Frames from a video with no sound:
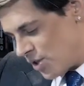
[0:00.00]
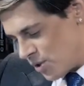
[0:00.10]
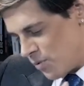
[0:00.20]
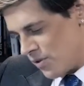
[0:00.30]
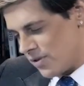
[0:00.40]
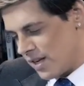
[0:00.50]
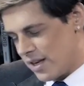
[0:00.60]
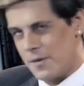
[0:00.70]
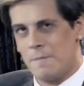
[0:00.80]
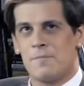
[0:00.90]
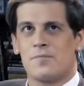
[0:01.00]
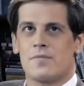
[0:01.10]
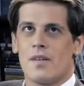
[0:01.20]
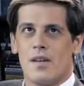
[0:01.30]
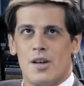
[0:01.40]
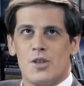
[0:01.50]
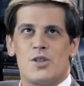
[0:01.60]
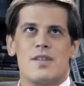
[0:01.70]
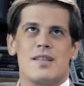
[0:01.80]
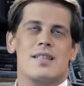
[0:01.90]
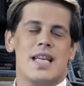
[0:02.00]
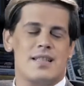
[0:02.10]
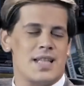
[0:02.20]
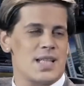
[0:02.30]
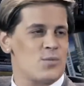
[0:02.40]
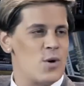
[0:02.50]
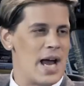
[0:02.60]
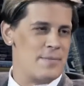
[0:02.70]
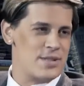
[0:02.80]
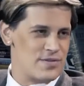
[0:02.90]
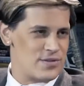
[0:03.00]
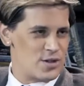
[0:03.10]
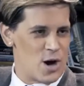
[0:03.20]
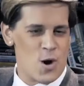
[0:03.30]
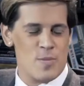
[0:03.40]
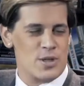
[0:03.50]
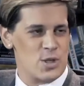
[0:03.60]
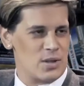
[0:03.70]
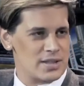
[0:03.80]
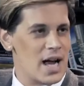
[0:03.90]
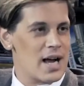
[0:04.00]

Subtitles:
just wonder, like, just like the day-to-day stuff. What happens if you're at home and you want